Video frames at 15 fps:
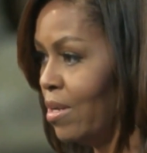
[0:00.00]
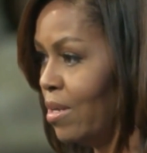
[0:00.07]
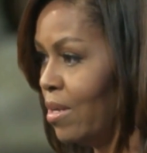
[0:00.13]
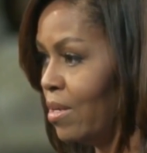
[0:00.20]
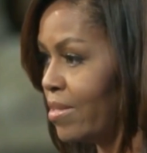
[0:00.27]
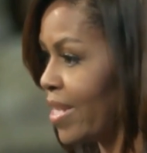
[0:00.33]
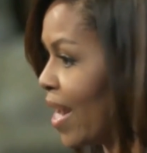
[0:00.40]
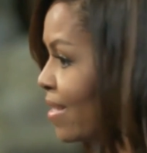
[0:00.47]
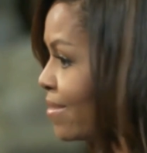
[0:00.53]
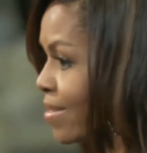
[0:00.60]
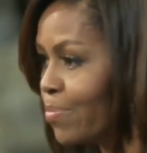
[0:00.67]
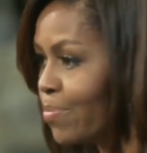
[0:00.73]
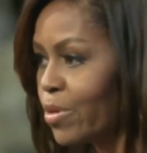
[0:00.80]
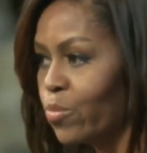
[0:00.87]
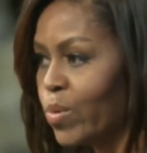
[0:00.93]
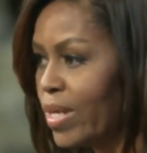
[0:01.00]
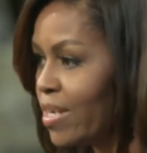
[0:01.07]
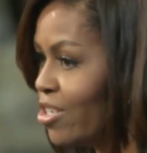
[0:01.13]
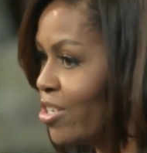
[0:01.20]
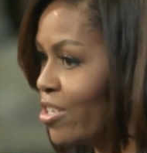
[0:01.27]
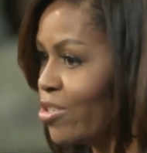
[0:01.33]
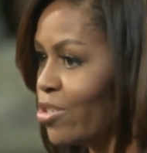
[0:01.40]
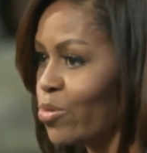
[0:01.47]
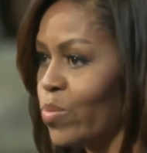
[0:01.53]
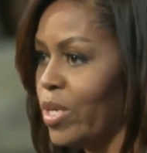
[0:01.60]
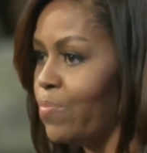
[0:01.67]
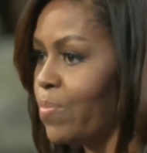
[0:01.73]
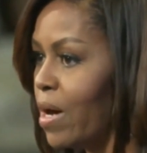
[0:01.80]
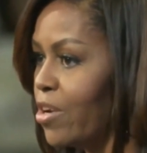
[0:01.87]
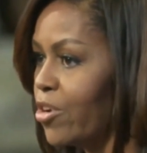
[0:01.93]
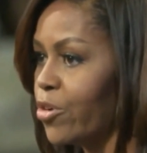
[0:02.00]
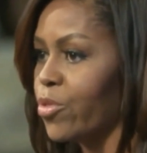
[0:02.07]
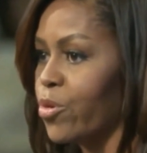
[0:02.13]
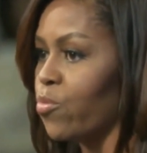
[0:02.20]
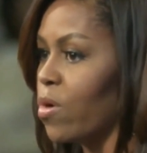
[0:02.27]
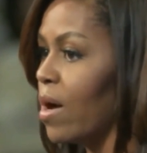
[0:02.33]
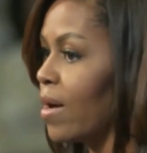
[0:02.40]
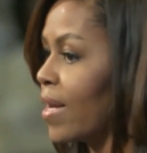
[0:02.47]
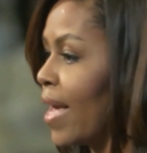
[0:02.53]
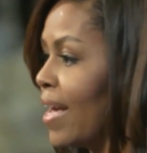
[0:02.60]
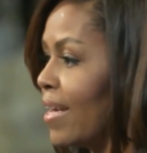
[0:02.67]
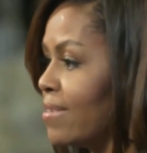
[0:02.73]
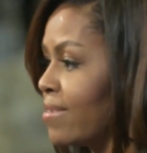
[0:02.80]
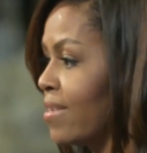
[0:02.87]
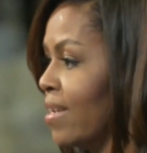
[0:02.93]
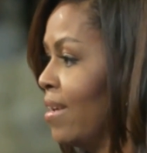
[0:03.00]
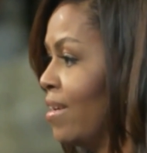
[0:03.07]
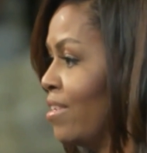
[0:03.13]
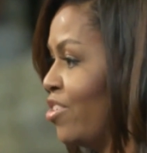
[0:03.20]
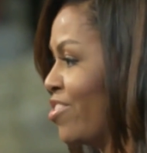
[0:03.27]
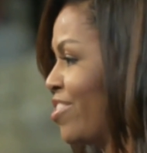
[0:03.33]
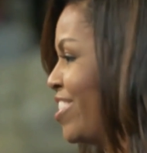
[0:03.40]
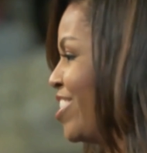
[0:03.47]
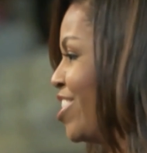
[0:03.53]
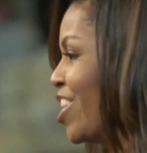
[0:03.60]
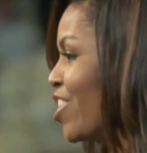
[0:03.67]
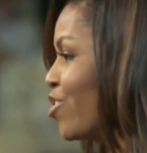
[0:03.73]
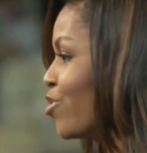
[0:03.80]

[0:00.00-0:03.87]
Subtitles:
It's not something we can just sweep under the rug as just another